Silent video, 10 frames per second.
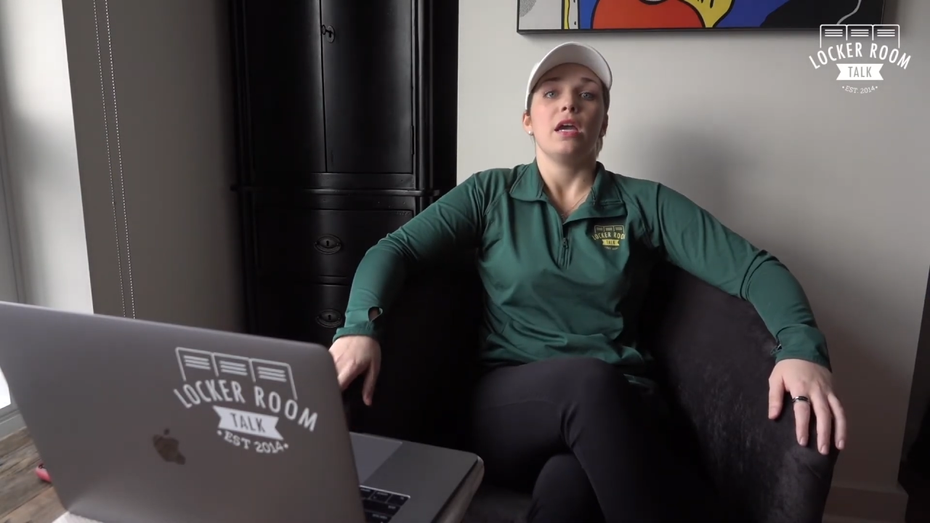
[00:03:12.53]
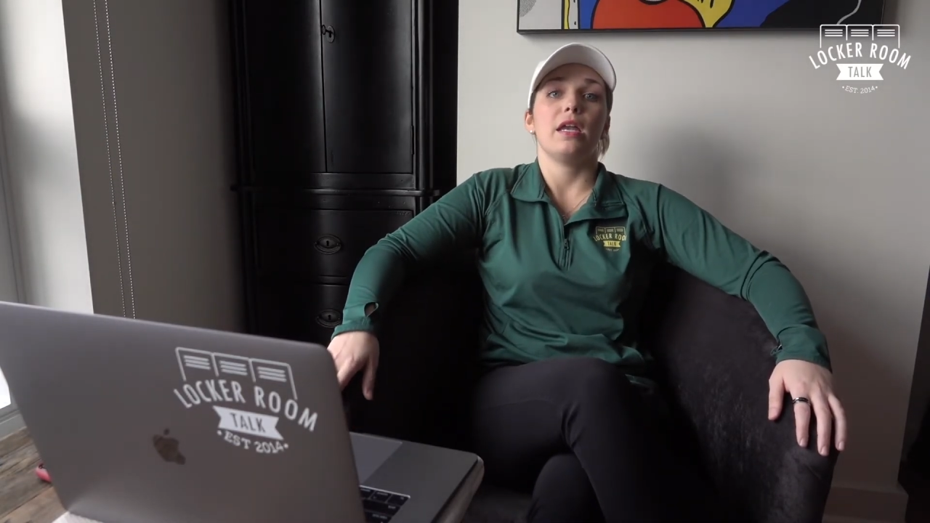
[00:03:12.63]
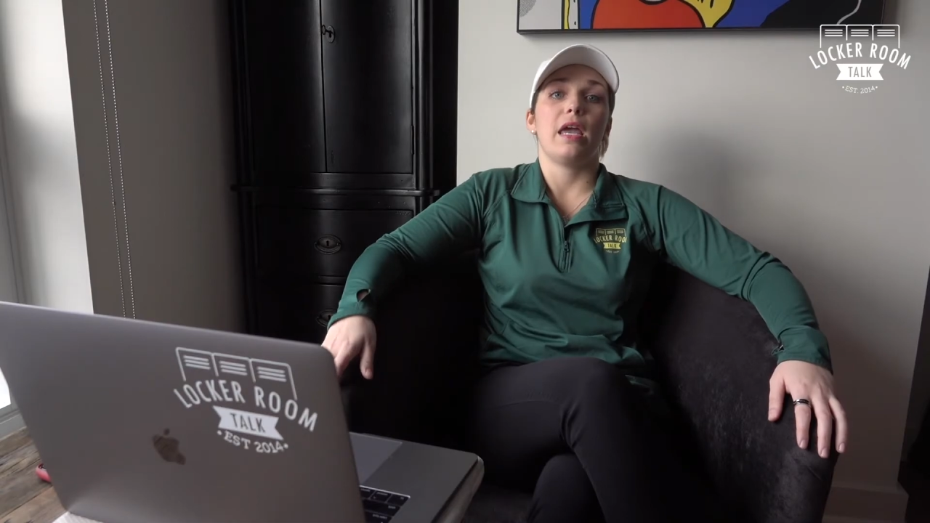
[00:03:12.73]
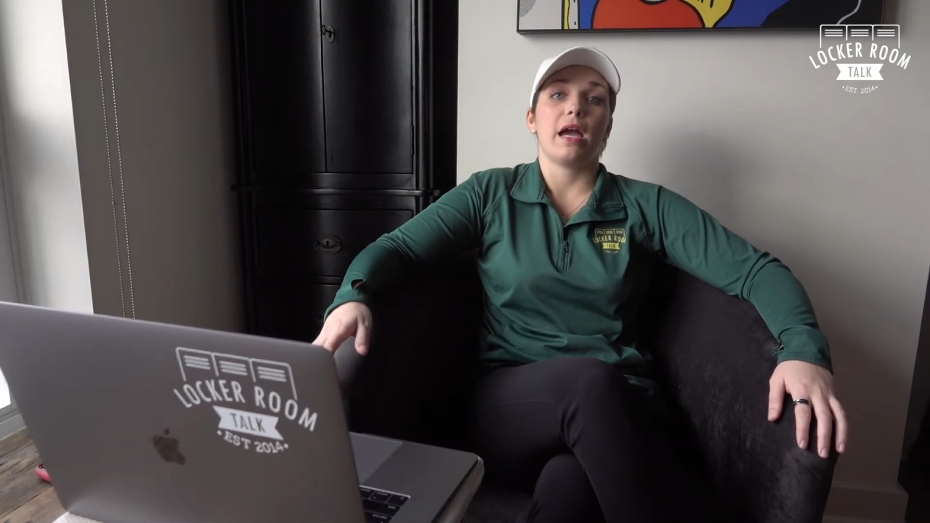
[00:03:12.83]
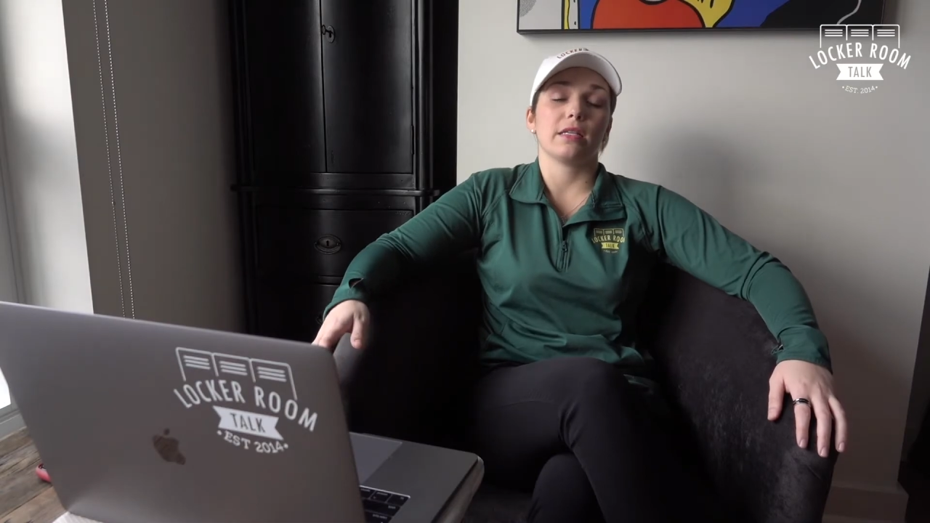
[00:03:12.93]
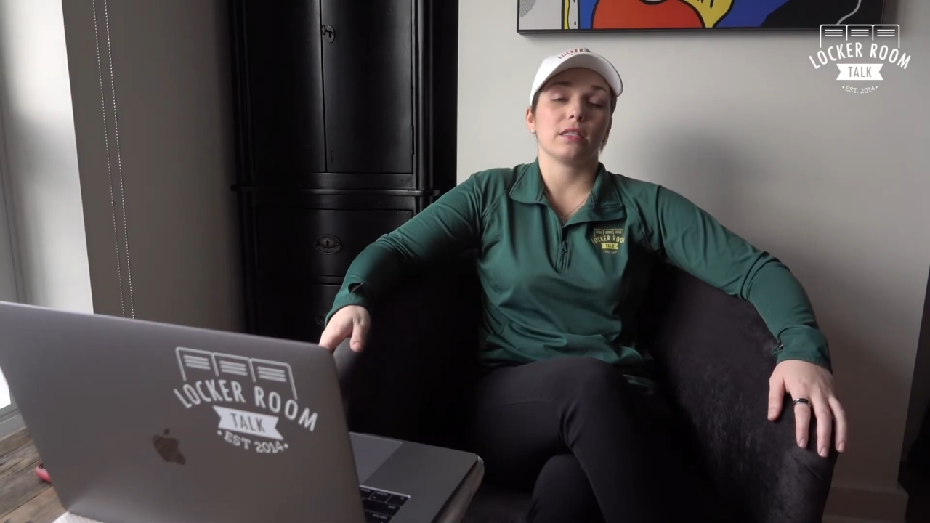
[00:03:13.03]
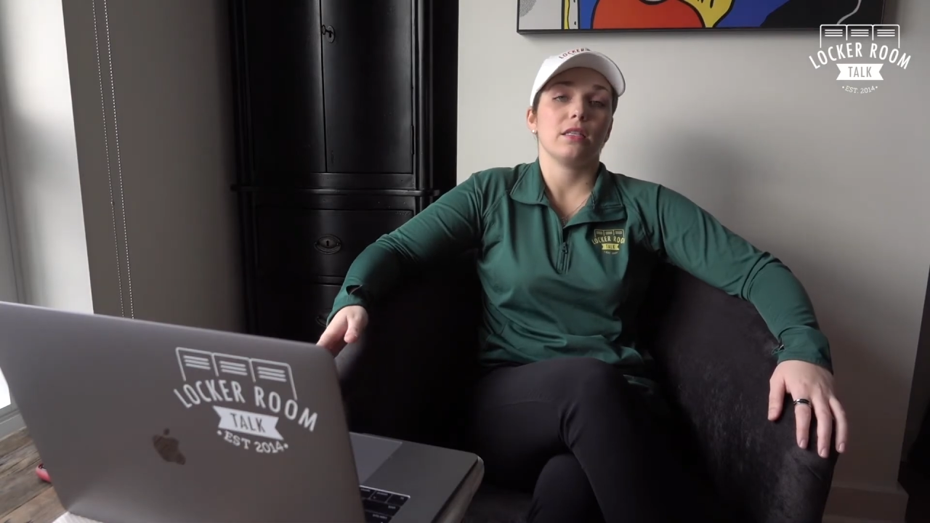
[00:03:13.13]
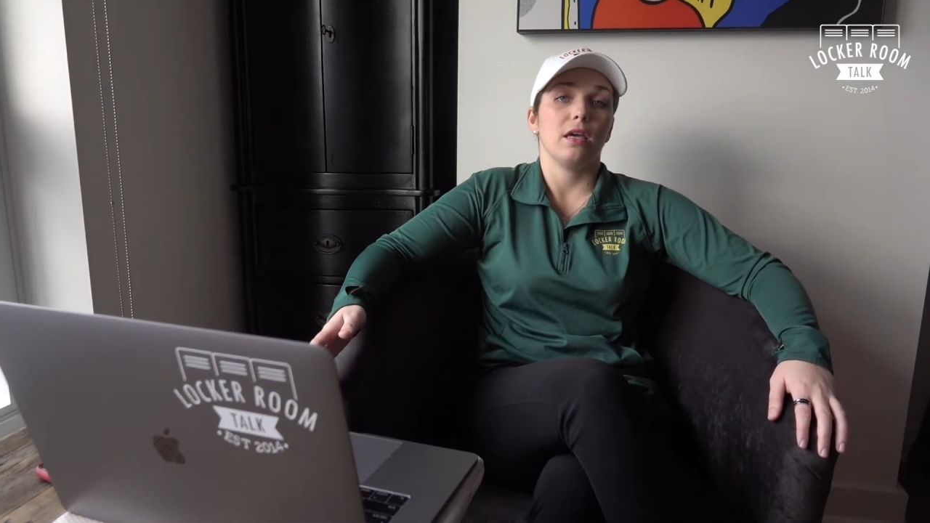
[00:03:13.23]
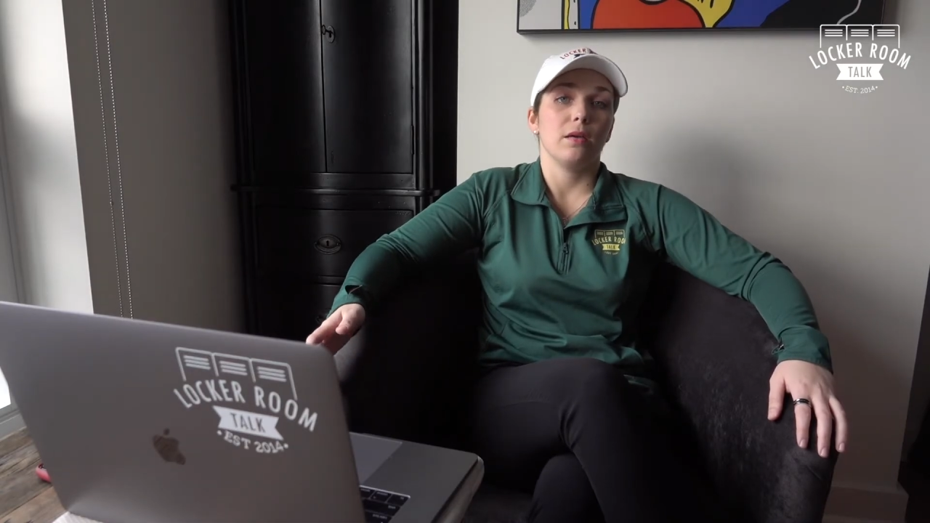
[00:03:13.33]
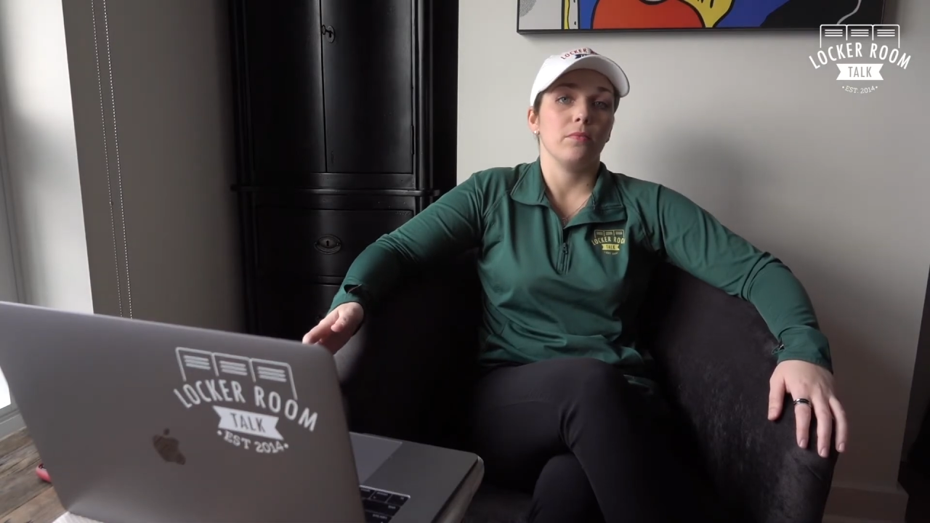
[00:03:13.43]
and ask
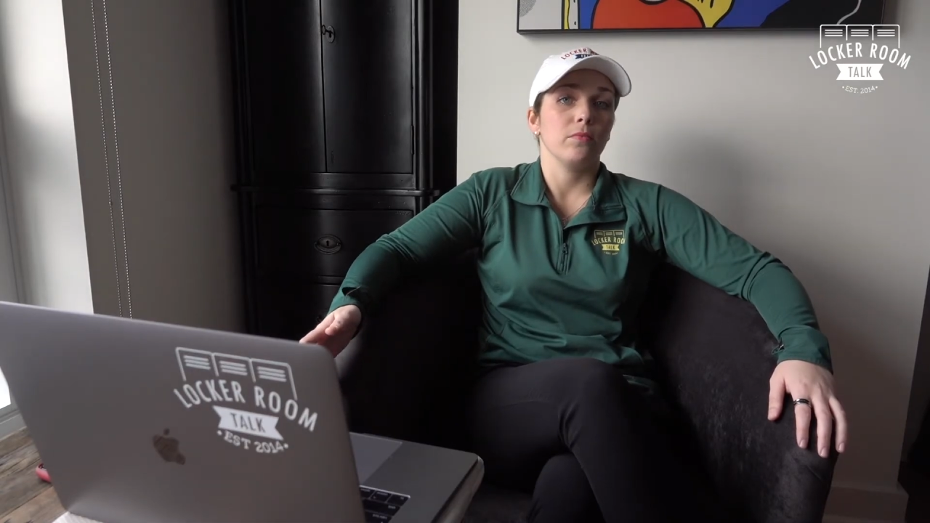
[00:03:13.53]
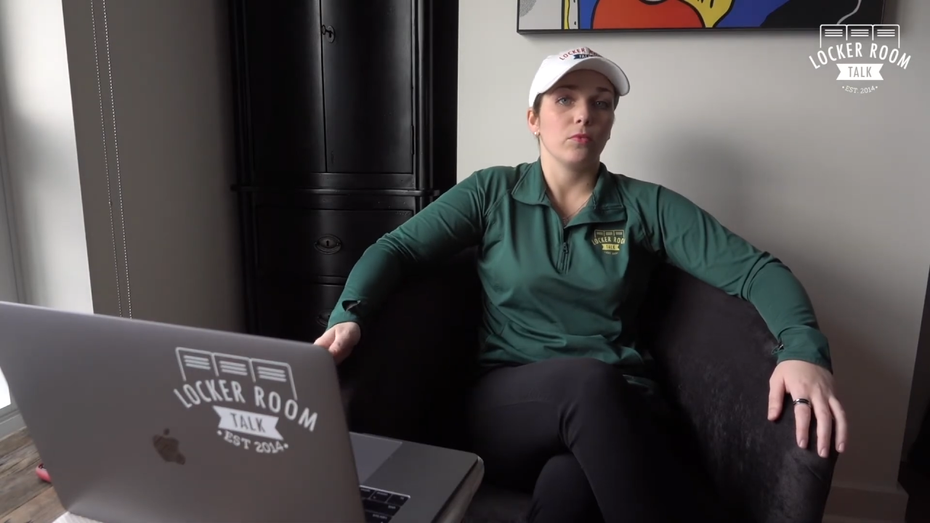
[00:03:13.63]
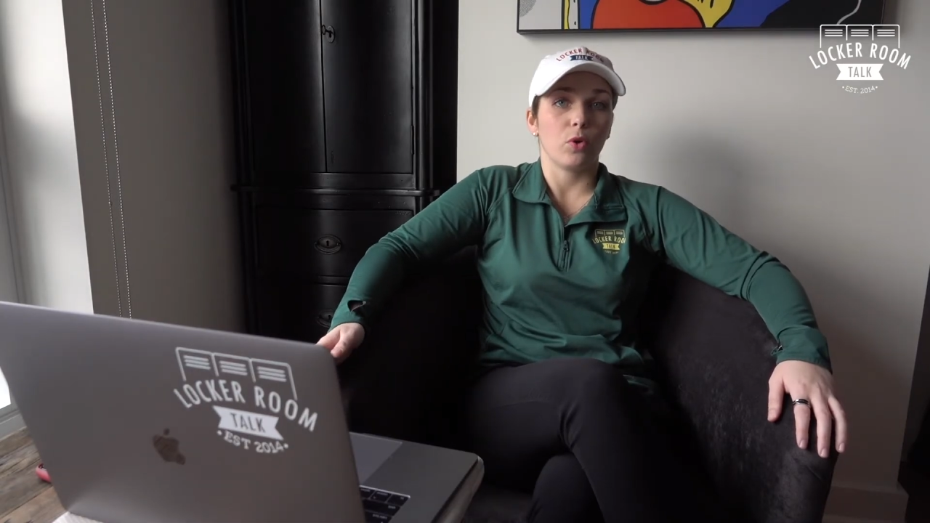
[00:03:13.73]
them